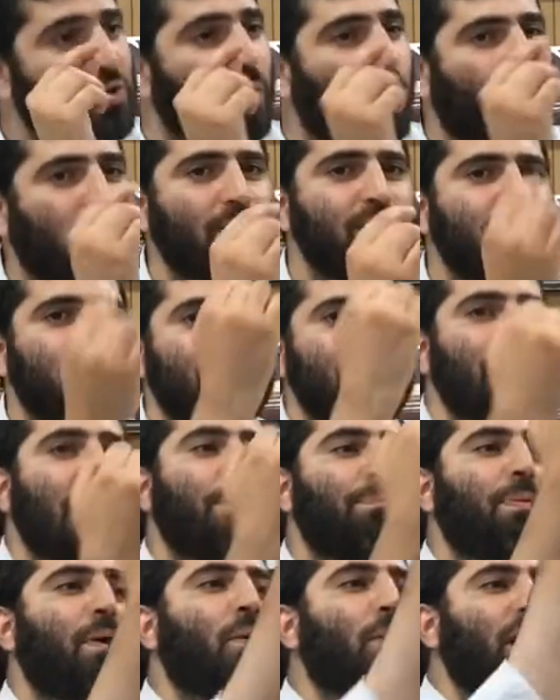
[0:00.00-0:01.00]
one
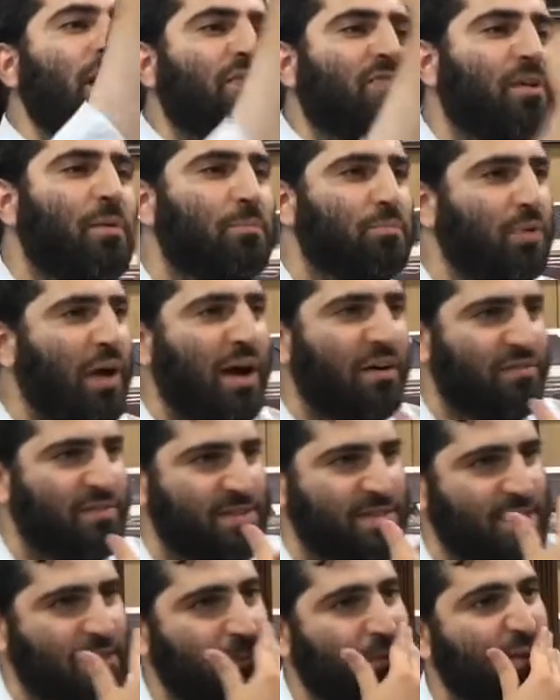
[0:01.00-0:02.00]
step away from
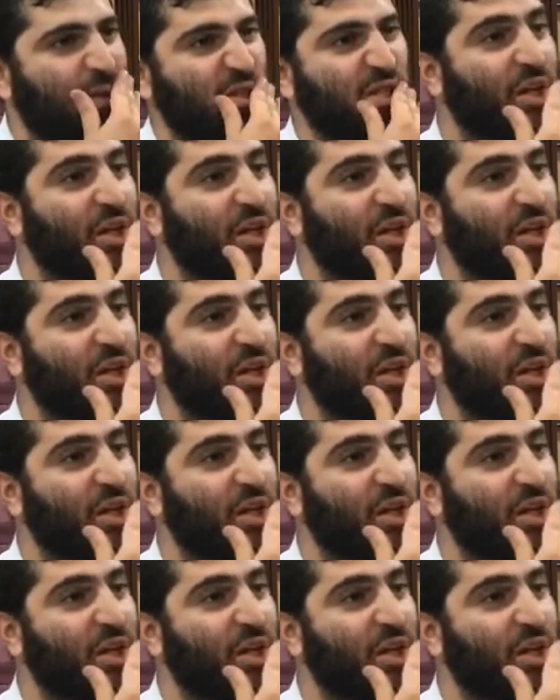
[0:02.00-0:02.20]
prophecy because